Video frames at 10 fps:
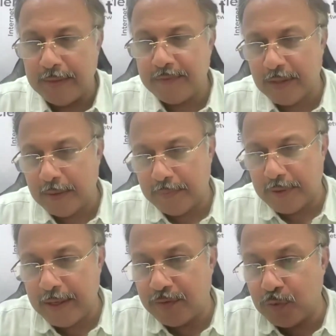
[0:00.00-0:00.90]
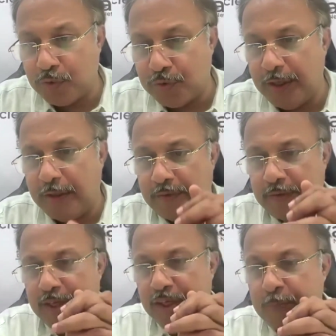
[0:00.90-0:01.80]
let's say I could see
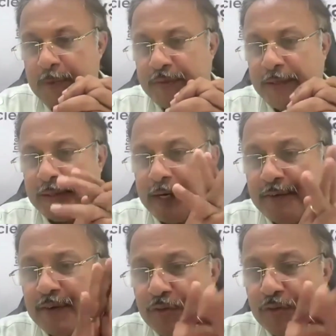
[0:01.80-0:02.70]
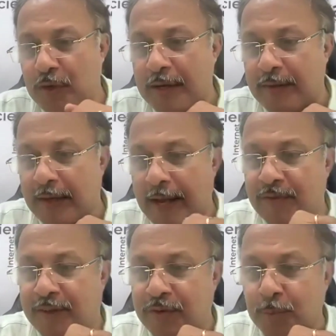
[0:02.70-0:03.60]
Rashmi saying 31st of July is the
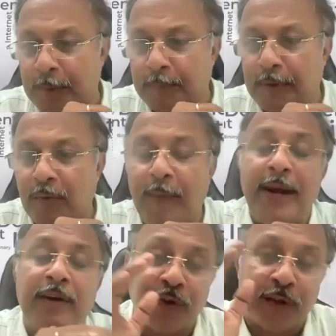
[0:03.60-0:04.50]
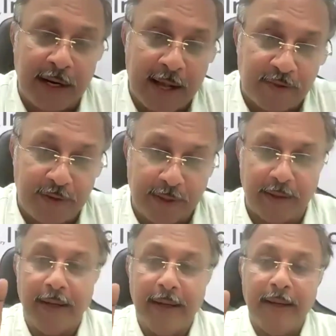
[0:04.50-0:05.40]
last date, so people wait for the last date.